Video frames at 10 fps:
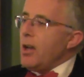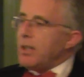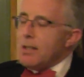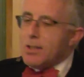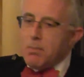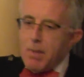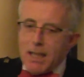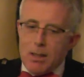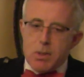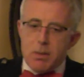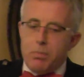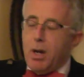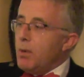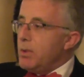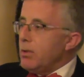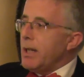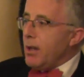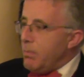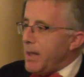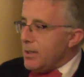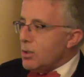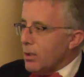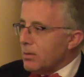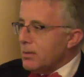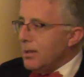Okay, so Maggie was in power and we'd run out of petrol.